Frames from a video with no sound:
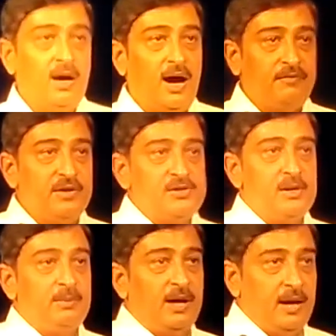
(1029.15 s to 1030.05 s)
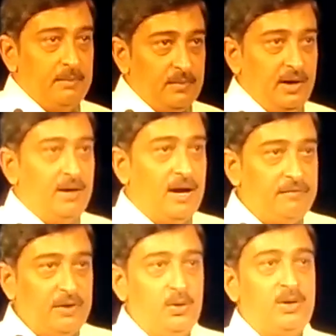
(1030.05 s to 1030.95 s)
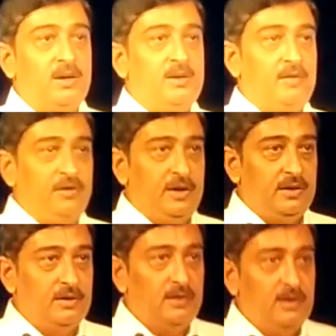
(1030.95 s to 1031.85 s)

after some time, right? After you turn the vehicle.